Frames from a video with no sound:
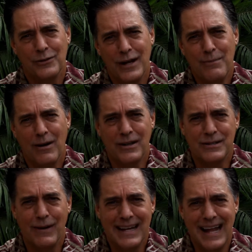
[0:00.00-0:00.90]

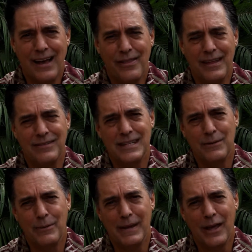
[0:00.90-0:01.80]
Trademarks right now, they
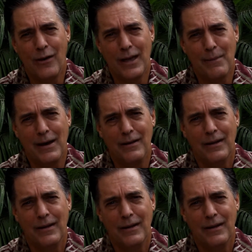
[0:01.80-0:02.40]
seem to be going about